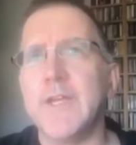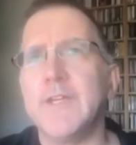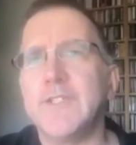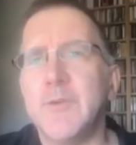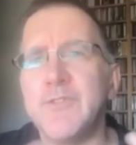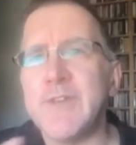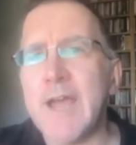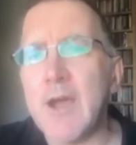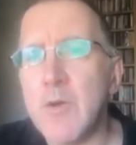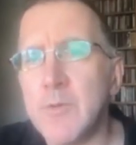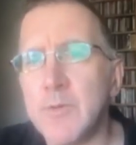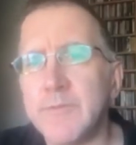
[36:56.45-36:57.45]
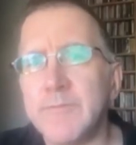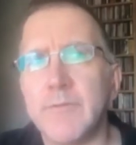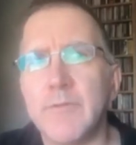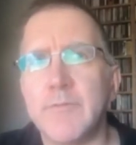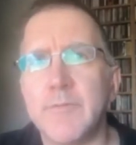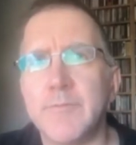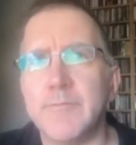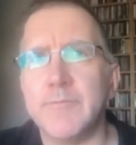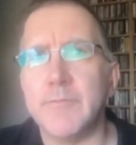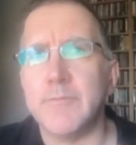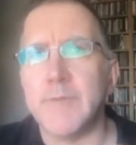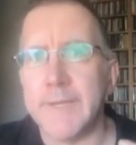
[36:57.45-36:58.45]
She was now
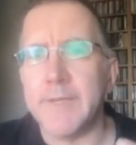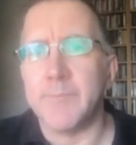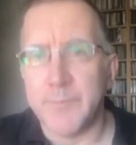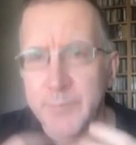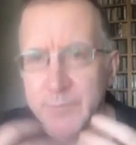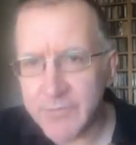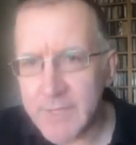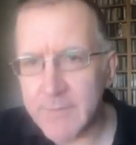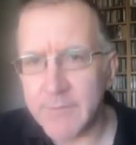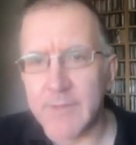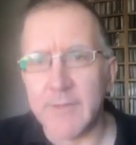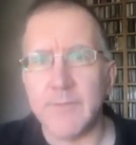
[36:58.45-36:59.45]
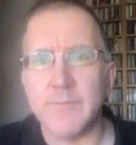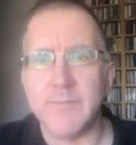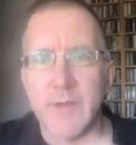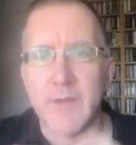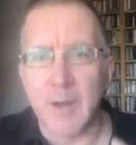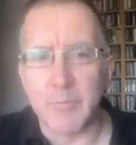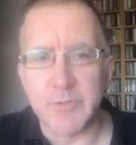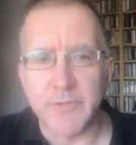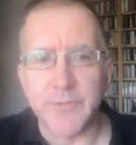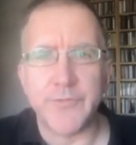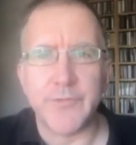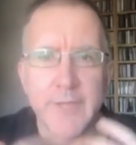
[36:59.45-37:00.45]
really seeing the
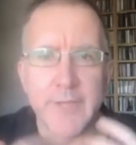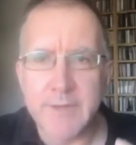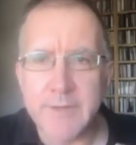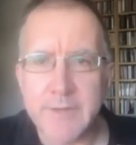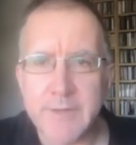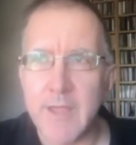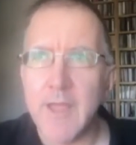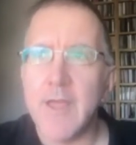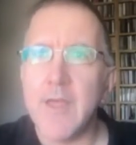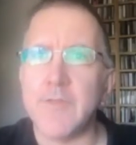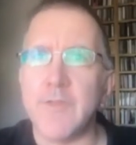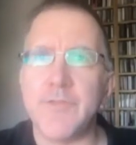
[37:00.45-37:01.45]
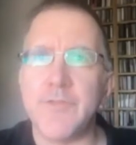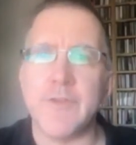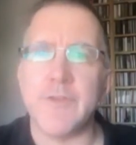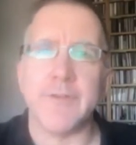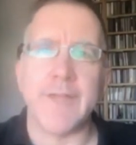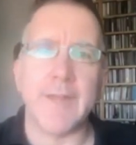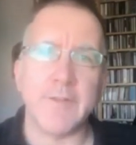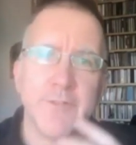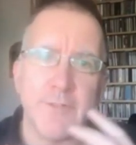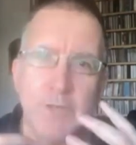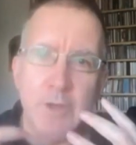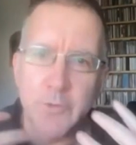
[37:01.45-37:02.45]
operas in the theater, getting
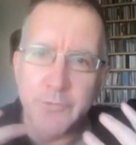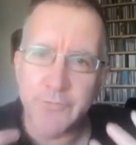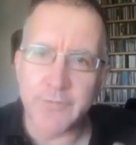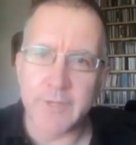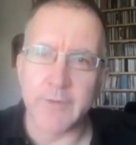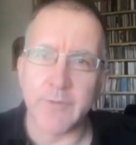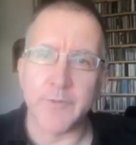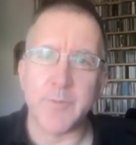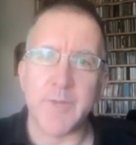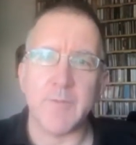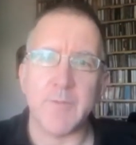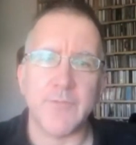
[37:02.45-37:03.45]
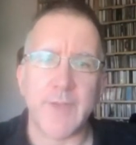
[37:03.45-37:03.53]
to know singers, becoming